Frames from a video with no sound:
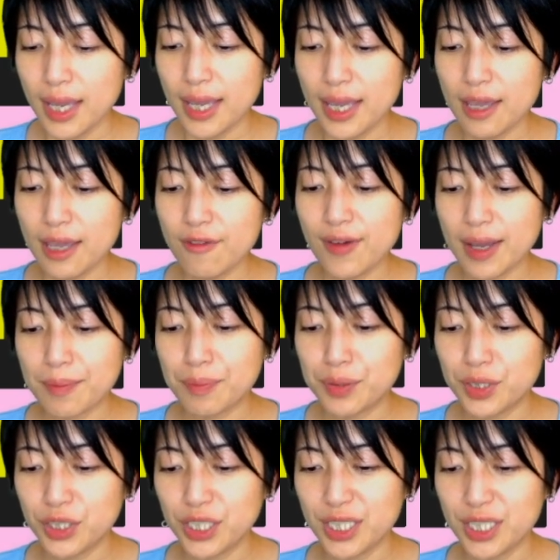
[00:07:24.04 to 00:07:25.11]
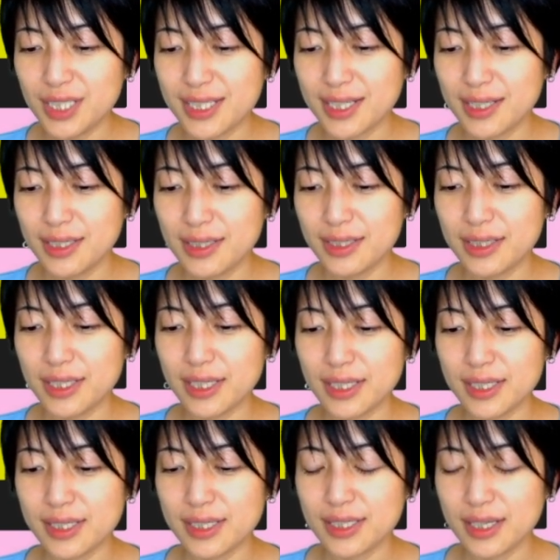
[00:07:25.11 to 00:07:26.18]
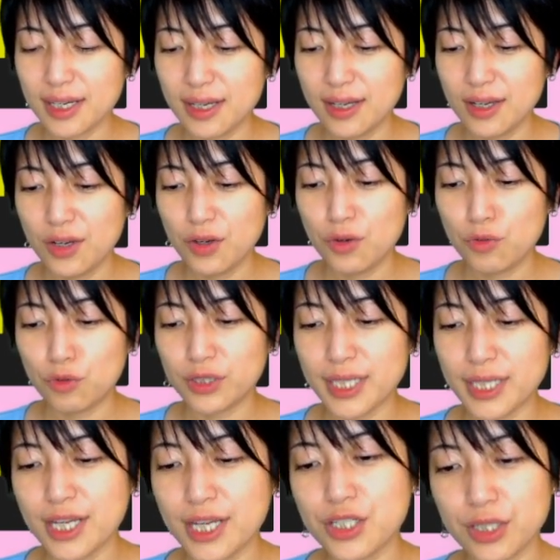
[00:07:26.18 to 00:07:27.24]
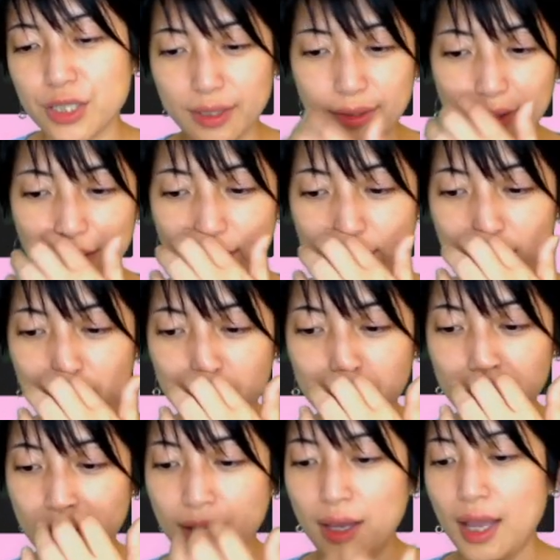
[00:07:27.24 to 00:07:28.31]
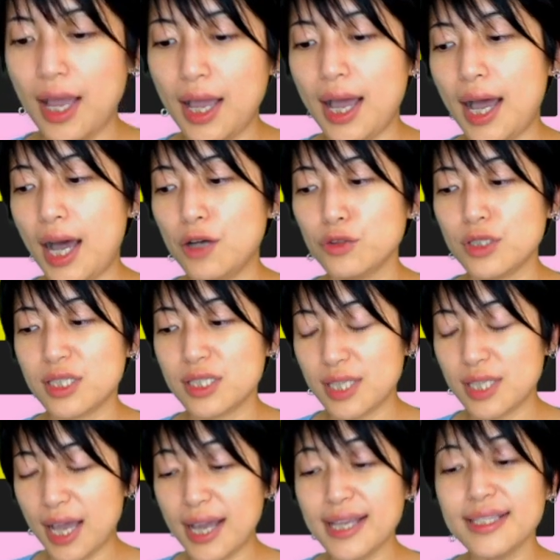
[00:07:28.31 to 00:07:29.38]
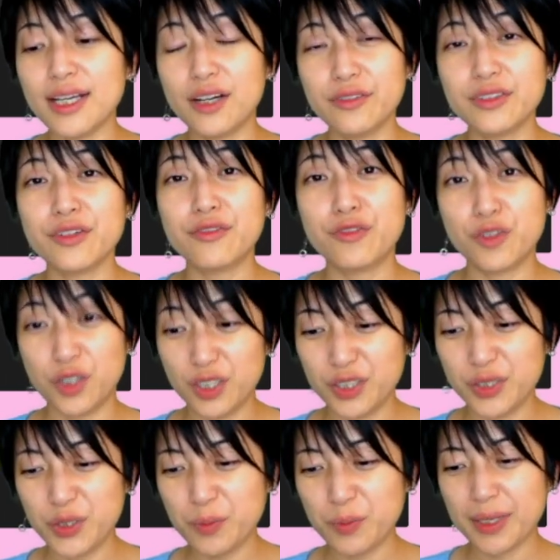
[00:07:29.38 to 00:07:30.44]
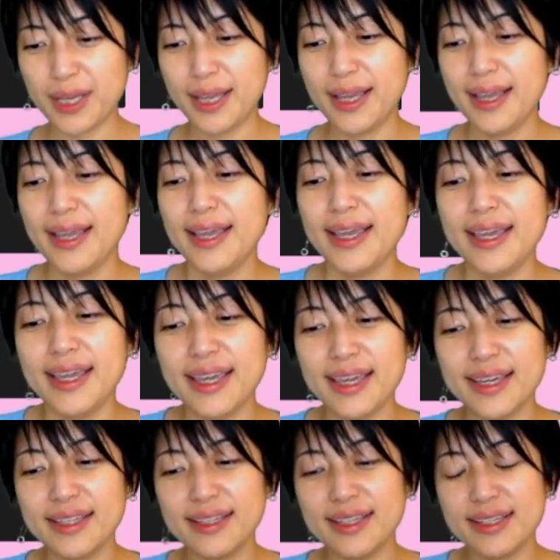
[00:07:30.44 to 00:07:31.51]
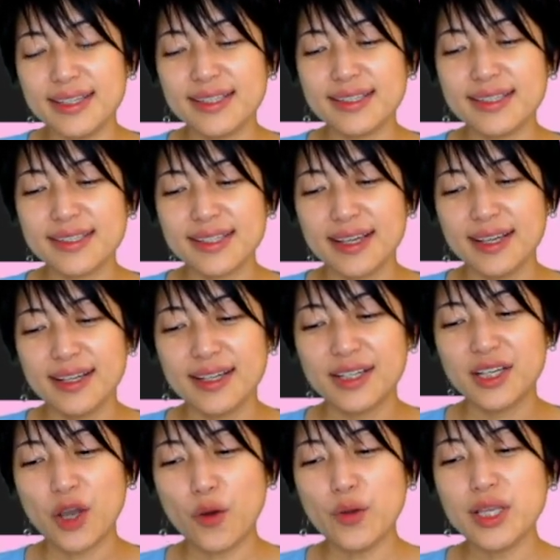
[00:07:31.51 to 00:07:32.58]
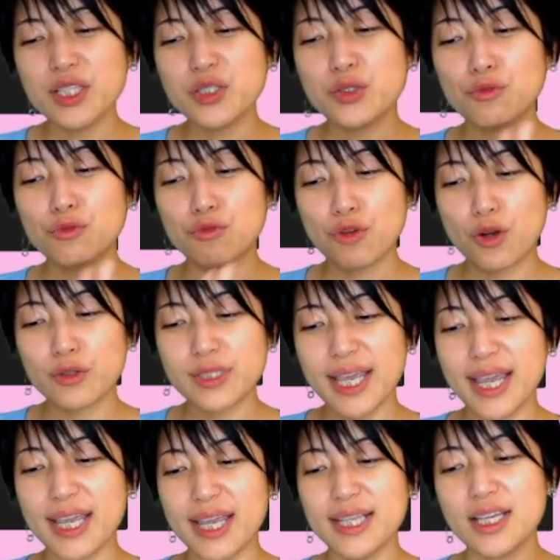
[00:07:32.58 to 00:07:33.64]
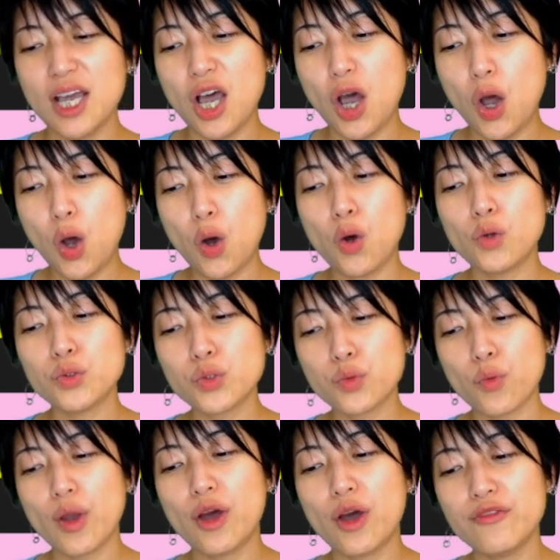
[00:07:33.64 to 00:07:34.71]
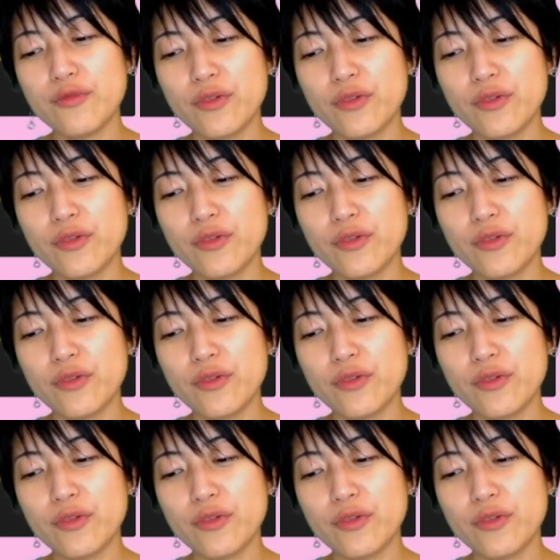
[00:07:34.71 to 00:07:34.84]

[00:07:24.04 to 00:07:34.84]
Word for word: If I put this rotation outside of the for loop, it is going to rotate all 12